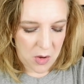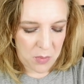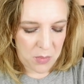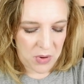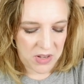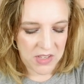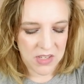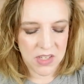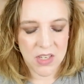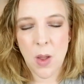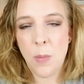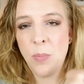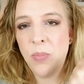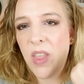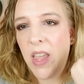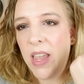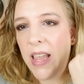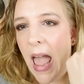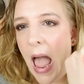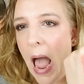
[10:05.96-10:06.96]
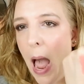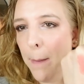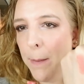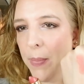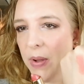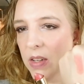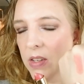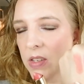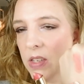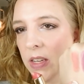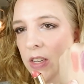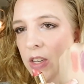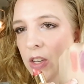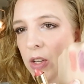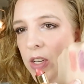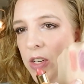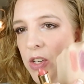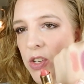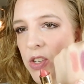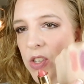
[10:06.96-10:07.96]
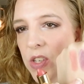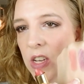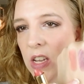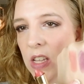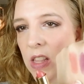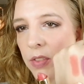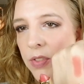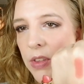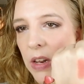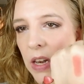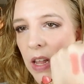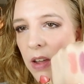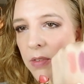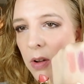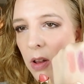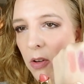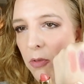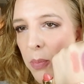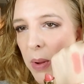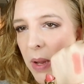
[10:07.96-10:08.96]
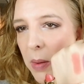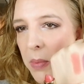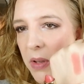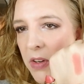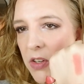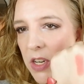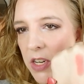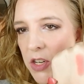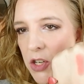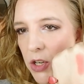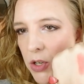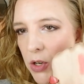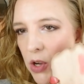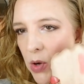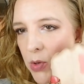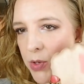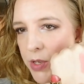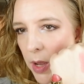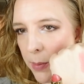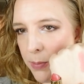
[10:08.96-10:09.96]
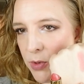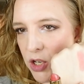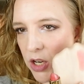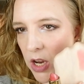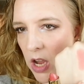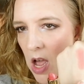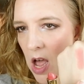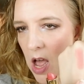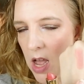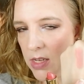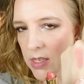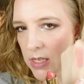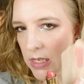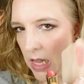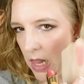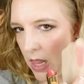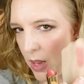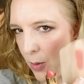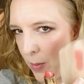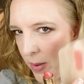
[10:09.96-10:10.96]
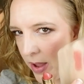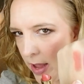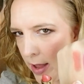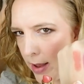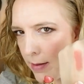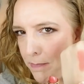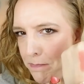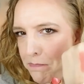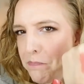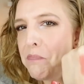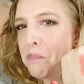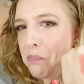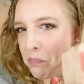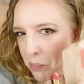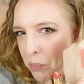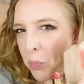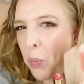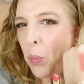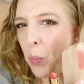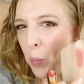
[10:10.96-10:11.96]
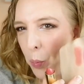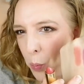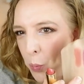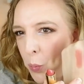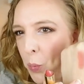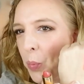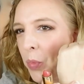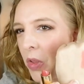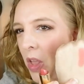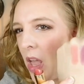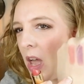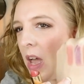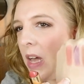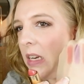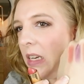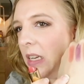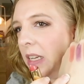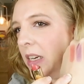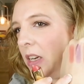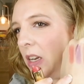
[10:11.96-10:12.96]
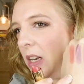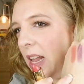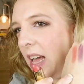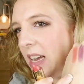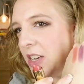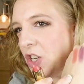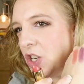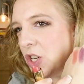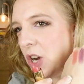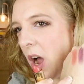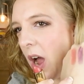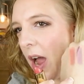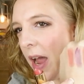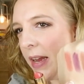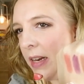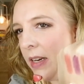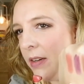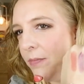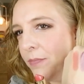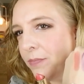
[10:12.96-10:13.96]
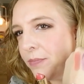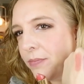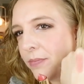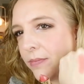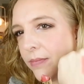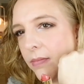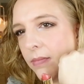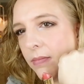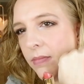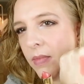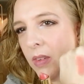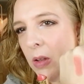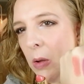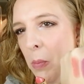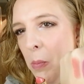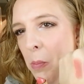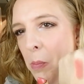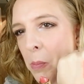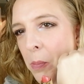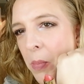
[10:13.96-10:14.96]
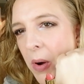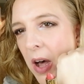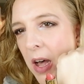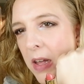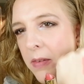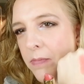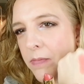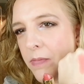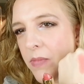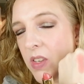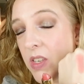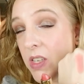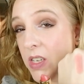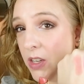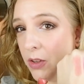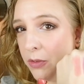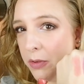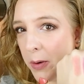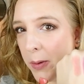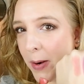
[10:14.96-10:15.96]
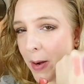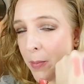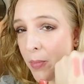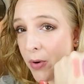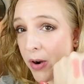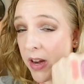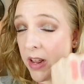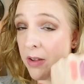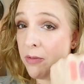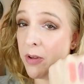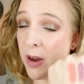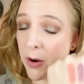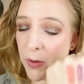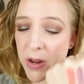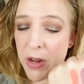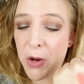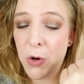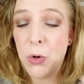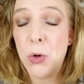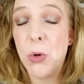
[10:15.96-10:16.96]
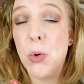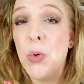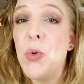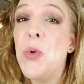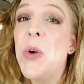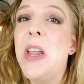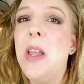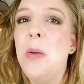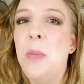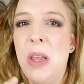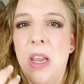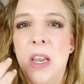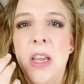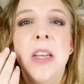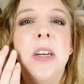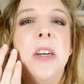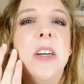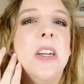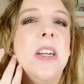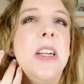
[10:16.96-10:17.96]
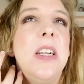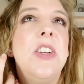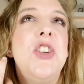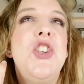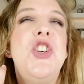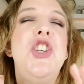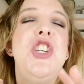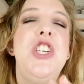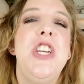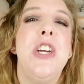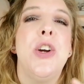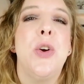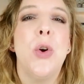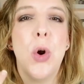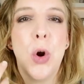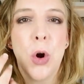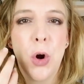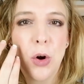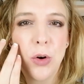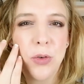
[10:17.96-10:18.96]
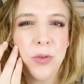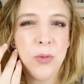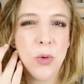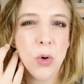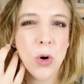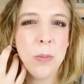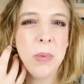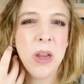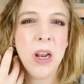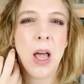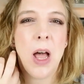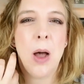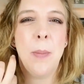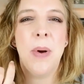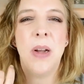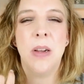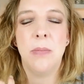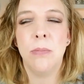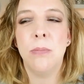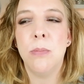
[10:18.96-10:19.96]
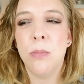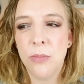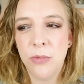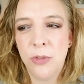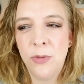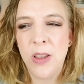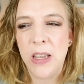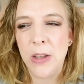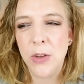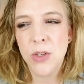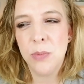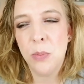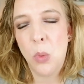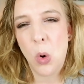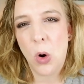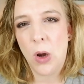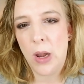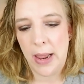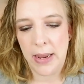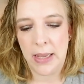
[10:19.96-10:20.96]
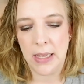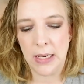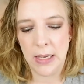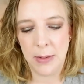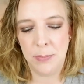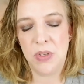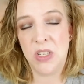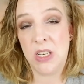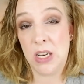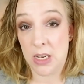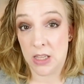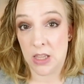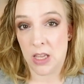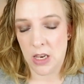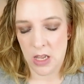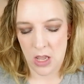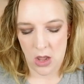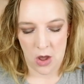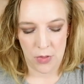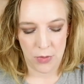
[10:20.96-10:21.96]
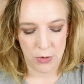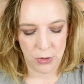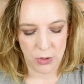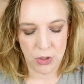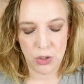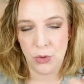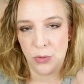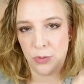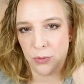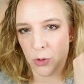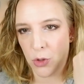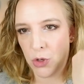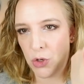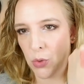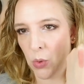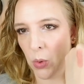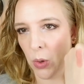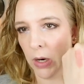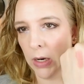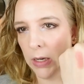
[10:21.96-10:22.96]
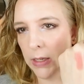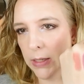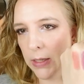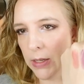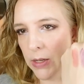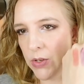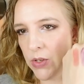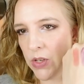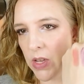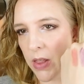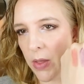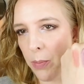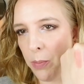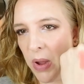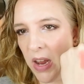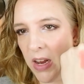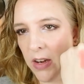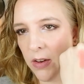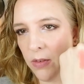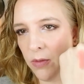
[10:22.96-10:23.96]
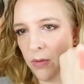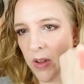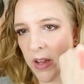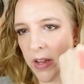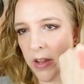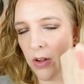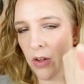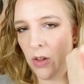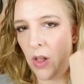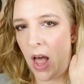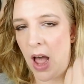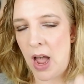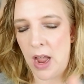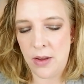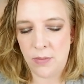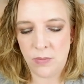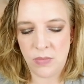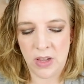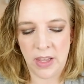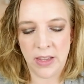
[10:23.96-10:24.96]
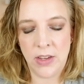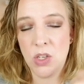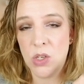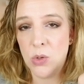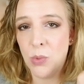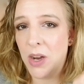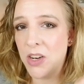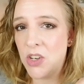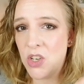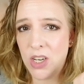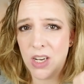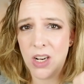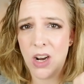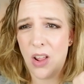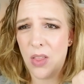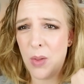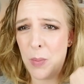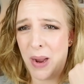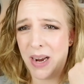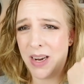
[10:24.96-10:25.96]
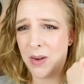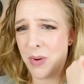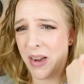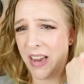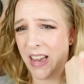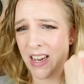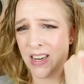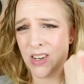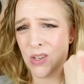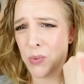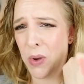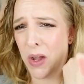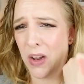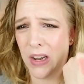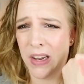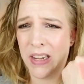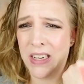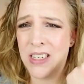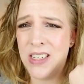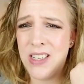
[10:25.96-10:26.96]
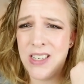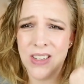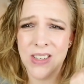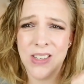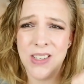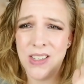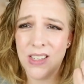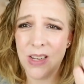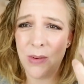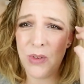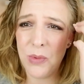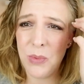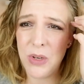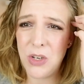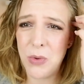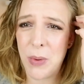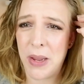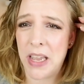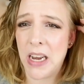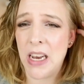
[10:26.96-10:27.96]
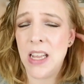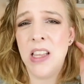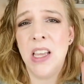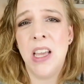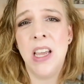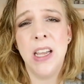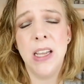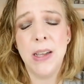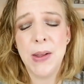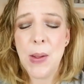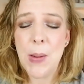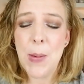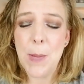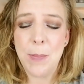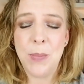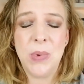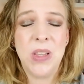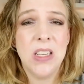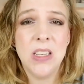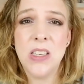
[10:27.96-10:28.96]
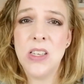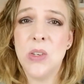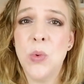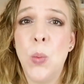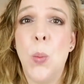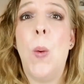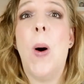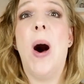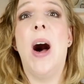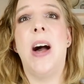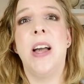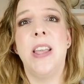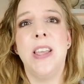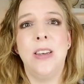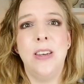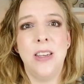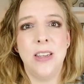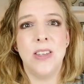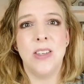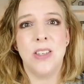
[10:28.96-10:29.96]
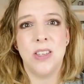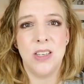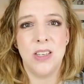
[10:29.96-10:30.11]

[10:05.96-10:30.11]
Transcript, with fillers: But something happens. Like, you can just see that the level of pigmentation goes up just a little bit. Mm-hmm. A little less shine, but still very pretty, very creamy, sheerer formula, but feels more like a lipstick than the other two for sure. So yeah, the Painted Veil, I like swatching it on the back of my hand as well. Like, it doesn't seem to be doing anything, but this is why you need to